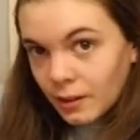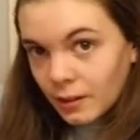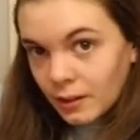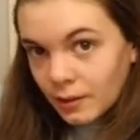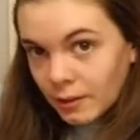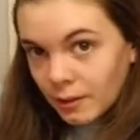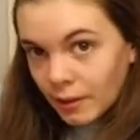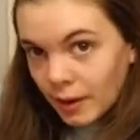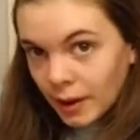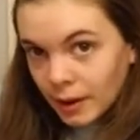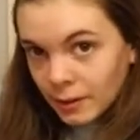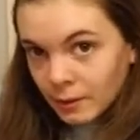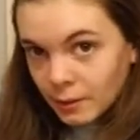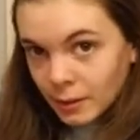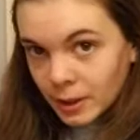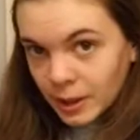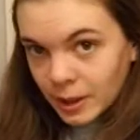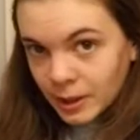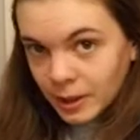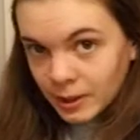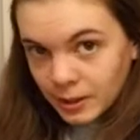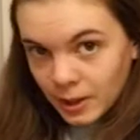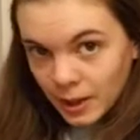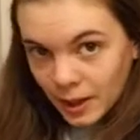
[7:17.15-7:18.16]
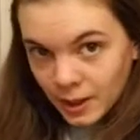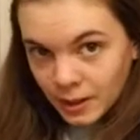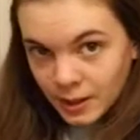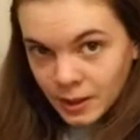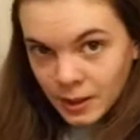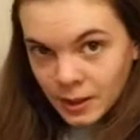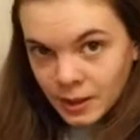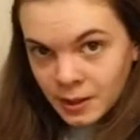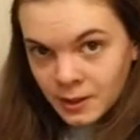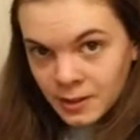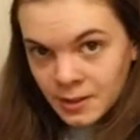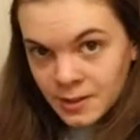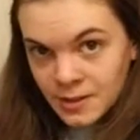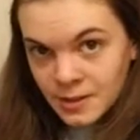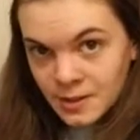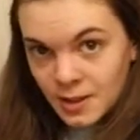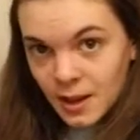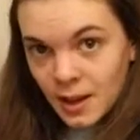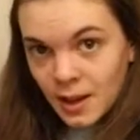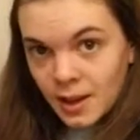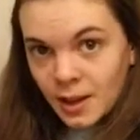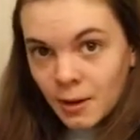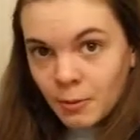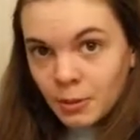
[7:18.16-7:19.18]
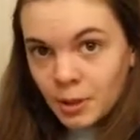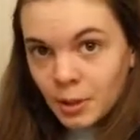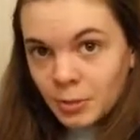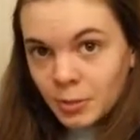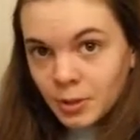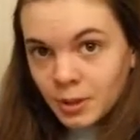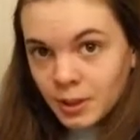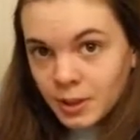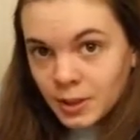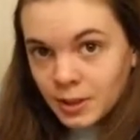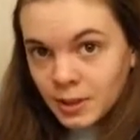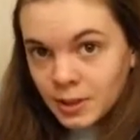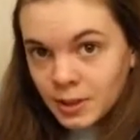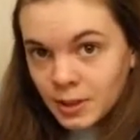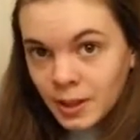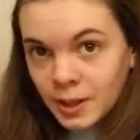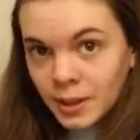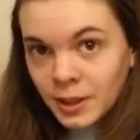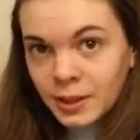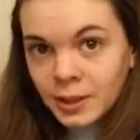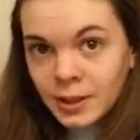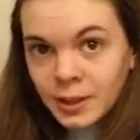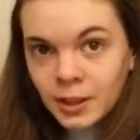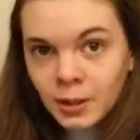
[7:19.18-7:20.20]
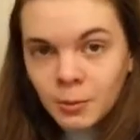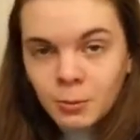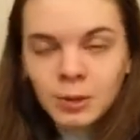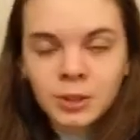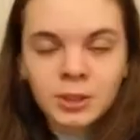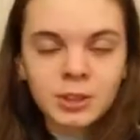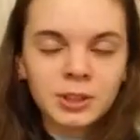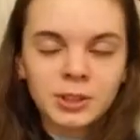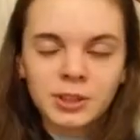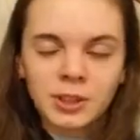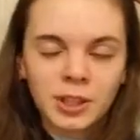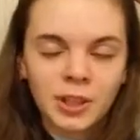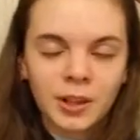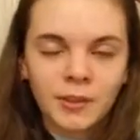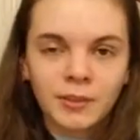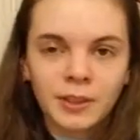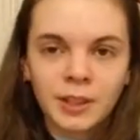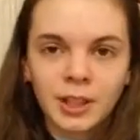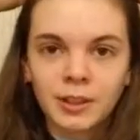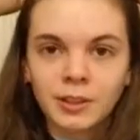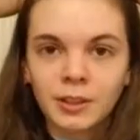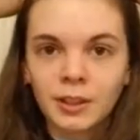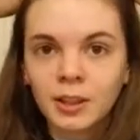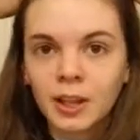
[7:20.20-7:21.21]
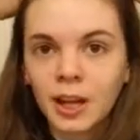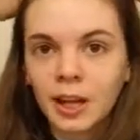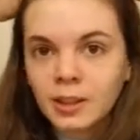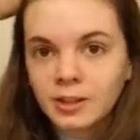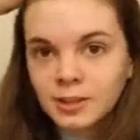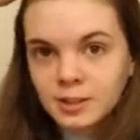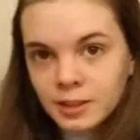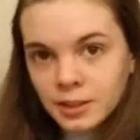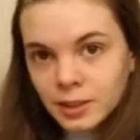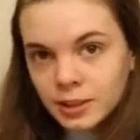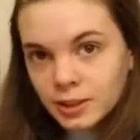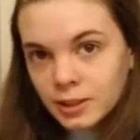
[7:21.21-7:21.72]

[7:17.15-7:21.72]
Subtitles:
find where it ends, and I'm going to put it in there, and then we're just going to take off the other elastic.